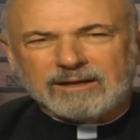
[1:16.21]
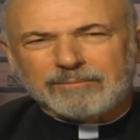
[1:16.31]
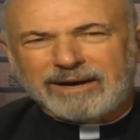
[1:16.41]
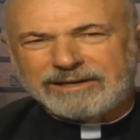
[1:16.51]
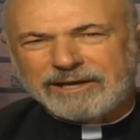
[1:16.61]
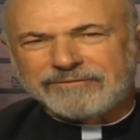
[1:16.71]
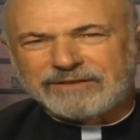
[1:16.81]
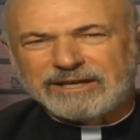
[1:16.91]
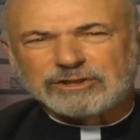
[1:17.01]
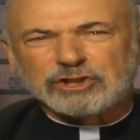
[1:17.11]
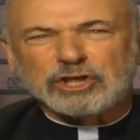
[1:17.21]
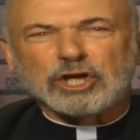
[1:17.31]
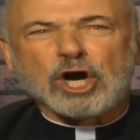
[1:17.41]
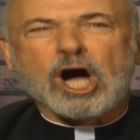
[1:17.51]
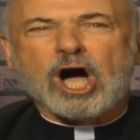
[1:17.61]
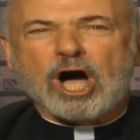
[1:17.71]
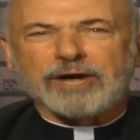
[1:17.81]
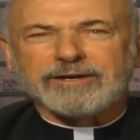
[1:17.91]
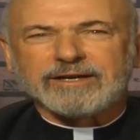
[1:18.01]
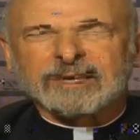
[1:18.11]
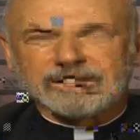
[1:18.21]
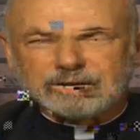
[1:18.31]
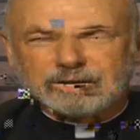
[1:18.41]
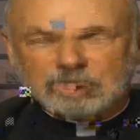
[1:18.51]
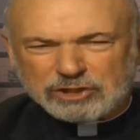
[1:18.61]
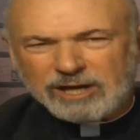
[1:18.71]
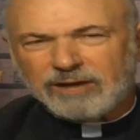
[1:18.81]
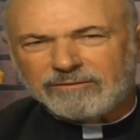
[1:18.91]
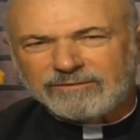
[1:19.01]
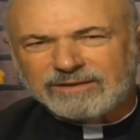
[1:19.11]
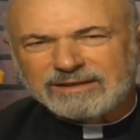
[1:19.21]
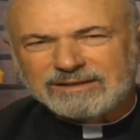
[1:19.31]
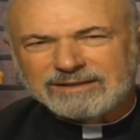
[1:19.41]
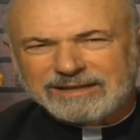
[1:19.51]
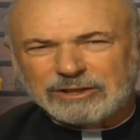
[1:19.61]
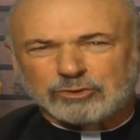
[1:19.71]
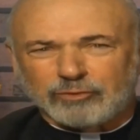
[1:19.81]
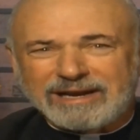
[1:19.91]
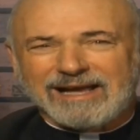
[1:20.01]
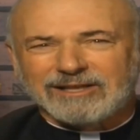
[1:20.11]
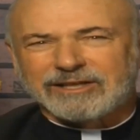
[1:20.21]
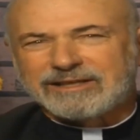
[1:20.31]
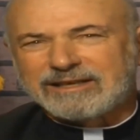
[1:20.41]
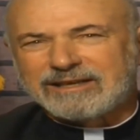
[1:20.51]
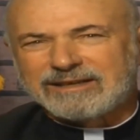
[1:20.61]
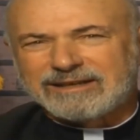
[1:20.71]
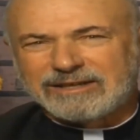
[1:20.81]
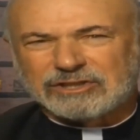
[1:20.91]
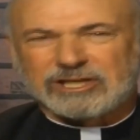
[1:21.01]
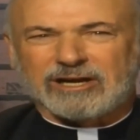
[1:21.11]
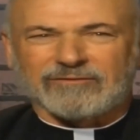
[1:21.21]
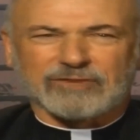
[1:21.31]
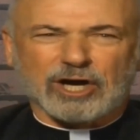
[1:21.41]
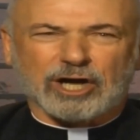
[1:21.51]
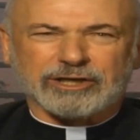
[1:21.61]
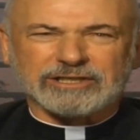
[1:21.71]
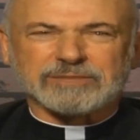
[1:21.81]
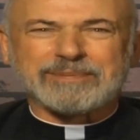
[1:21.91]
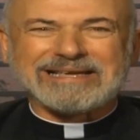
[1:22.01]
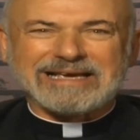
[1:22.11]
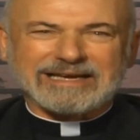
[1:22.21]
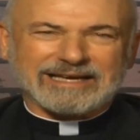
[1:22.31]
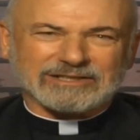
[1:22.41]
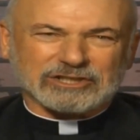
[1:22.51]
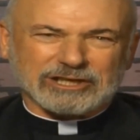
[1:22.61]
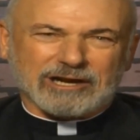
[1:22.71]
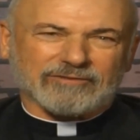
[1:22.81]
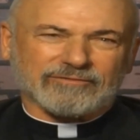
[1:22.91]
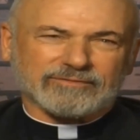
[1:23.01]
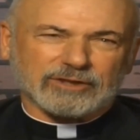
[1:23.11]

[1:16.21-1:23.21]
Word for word: By definition, God himself is reality itself. God is being itself.